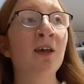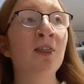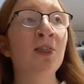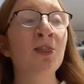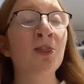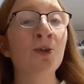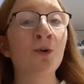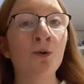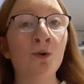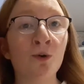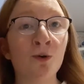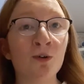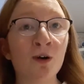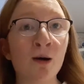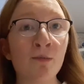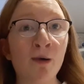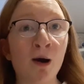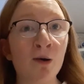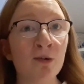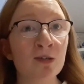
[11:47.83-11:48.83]
thought
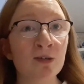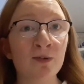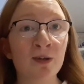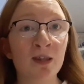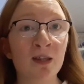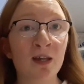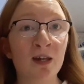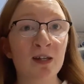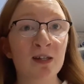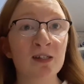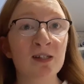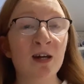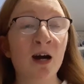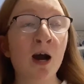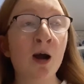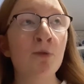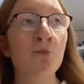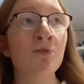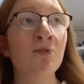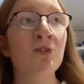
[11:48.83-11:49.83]
about doing this.
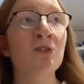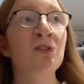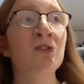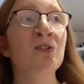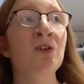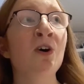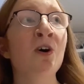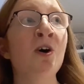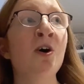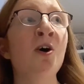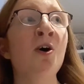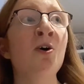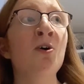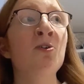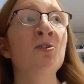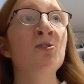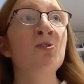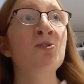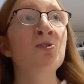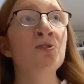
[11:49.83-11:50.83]
I was
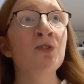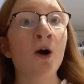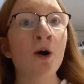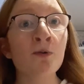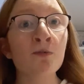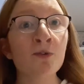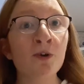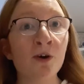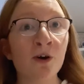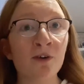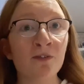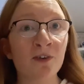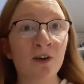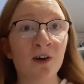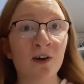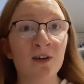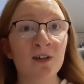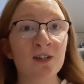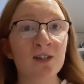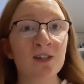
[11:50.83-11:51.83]
so
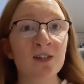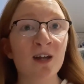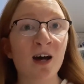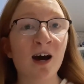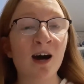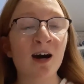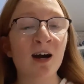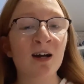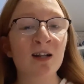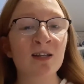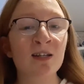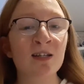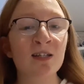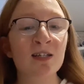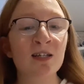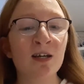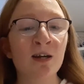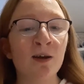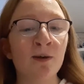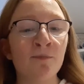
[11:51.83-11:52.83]
nervous, and
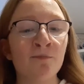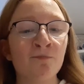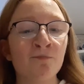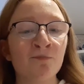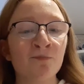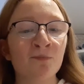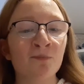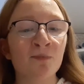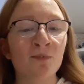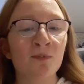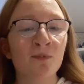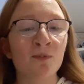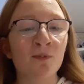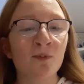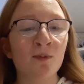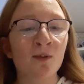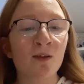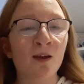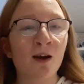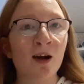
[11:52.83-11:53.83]

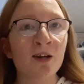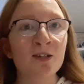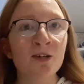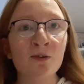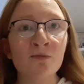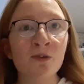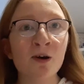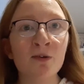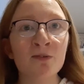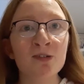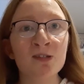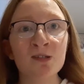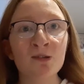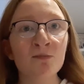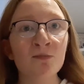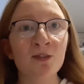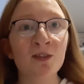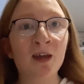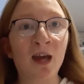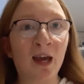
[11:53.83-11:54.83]
I don't know,
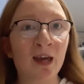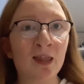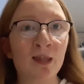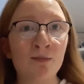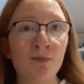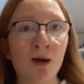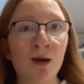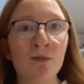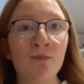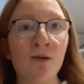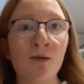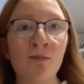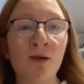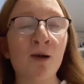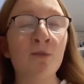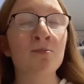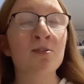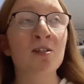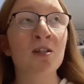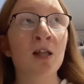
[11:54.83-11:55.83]
something in the back of my
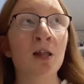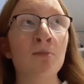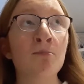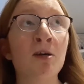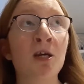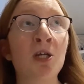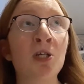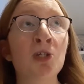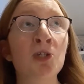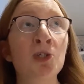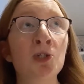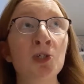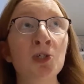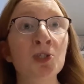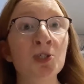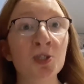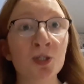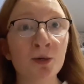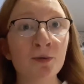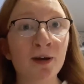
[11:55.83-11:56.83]
mind was telling me,
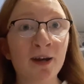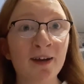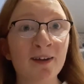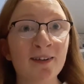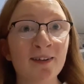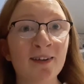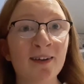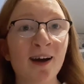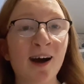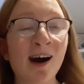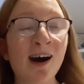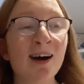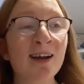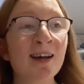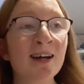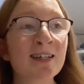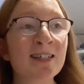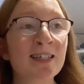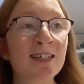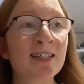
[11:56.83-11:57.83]
just do it. And
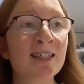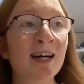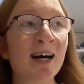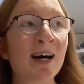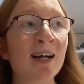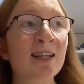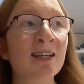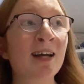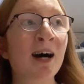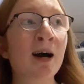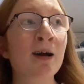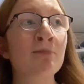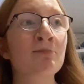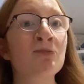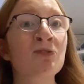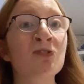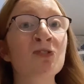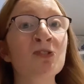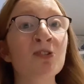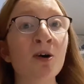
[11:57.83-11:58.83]
I did, and I'm
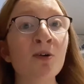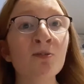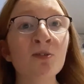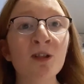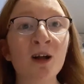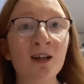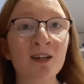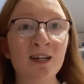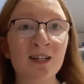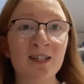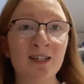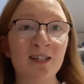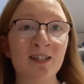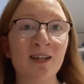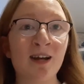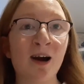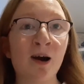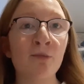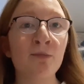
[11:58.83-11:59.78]
so glad I did now,